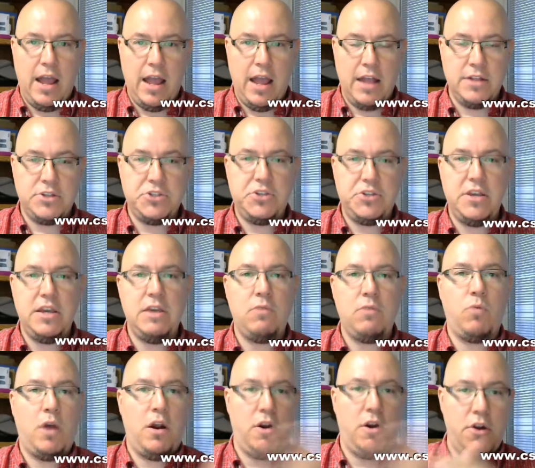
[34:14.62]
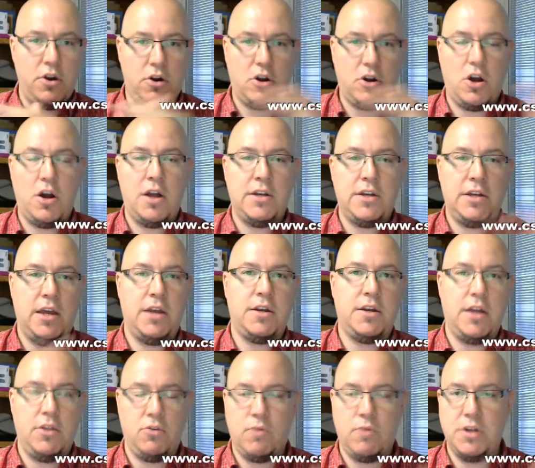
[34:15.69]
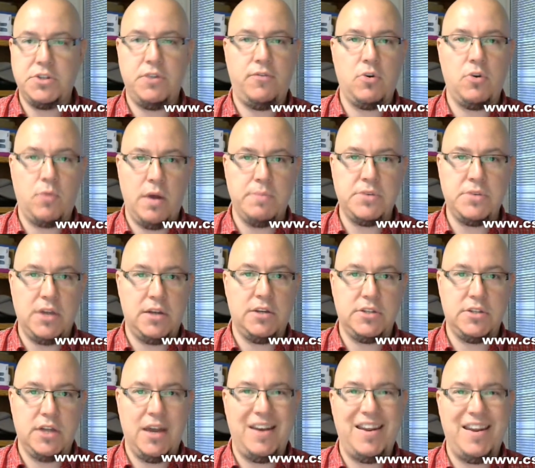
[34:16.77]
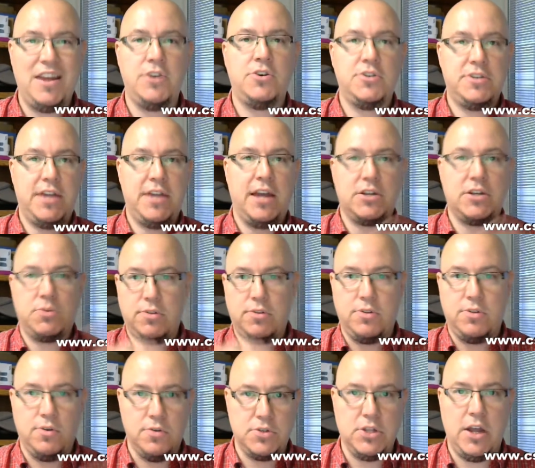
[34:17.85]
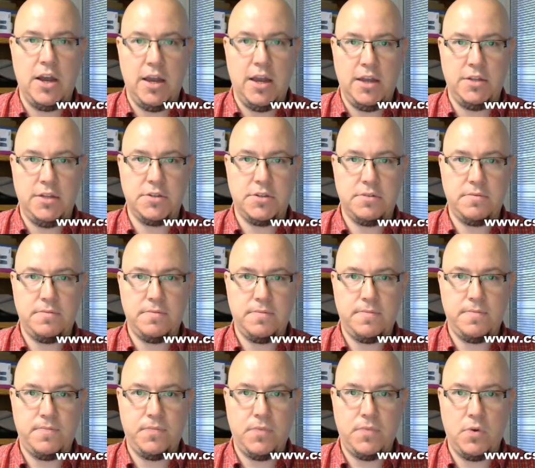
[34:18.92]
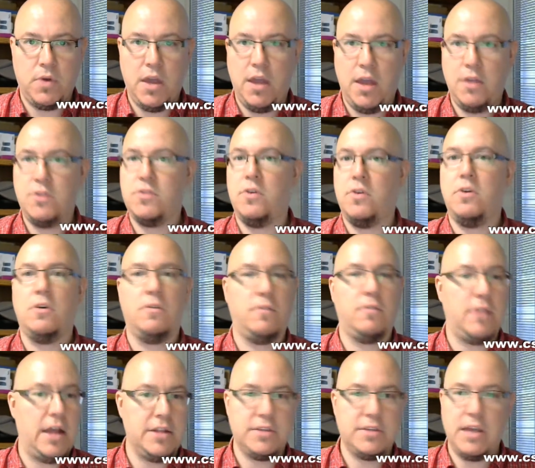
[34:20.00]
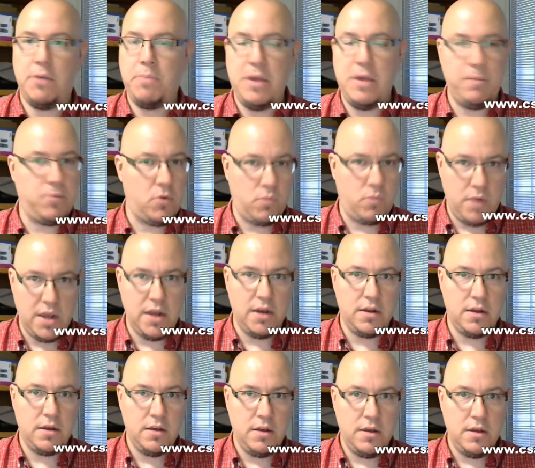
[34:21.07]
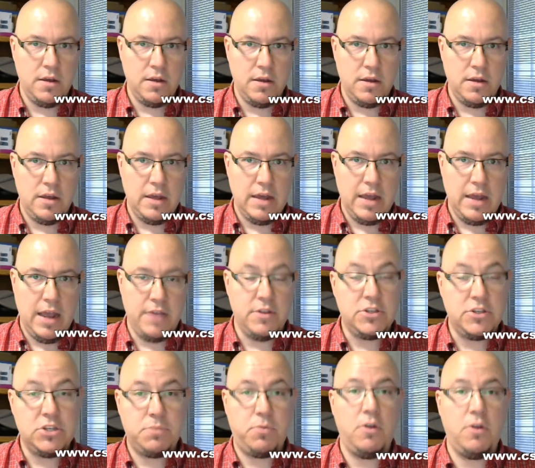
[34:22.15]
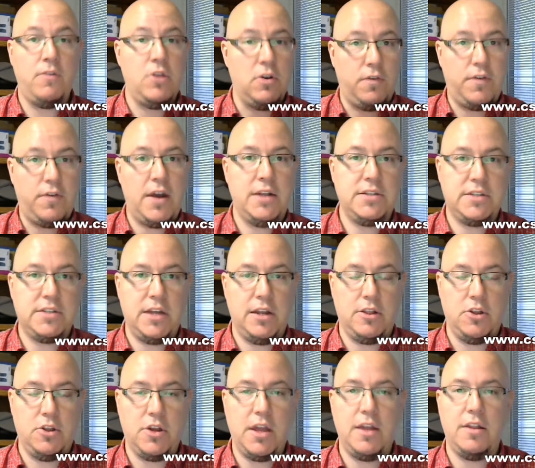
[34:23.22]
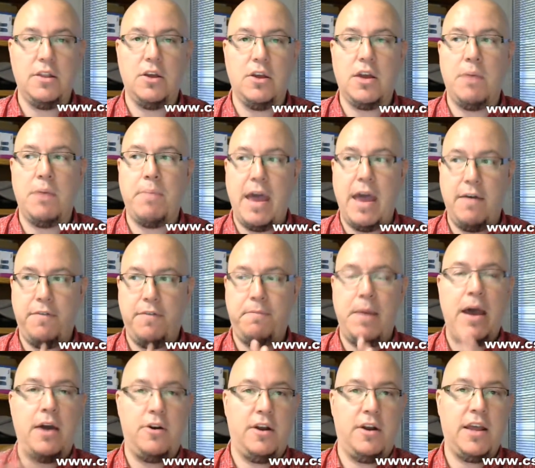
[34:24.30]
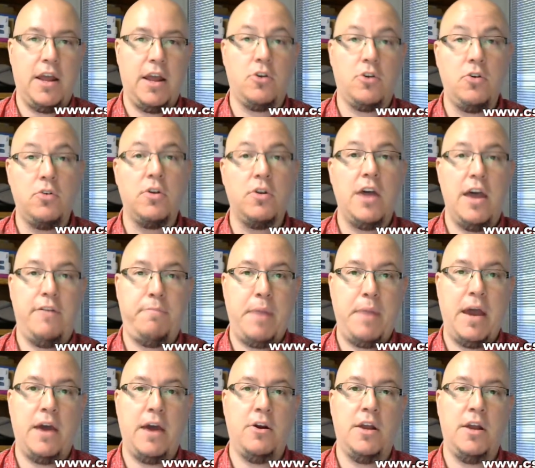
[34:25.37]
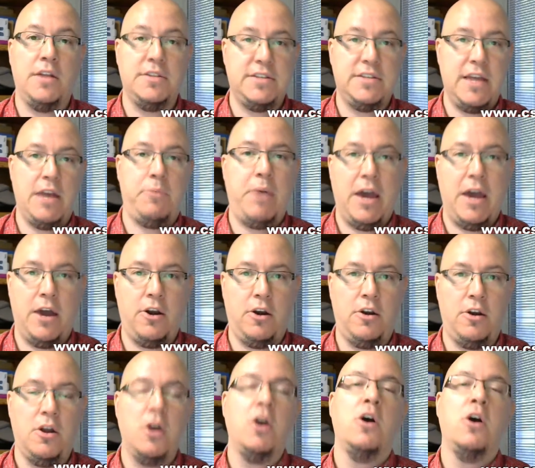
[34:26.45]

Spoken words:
and see where your content and the rest of your website design intersects with those lines. Okay, so that's how people read. And this is proven. You'll find study. Look up F pattern. Again, Google F pattern and Z pattern,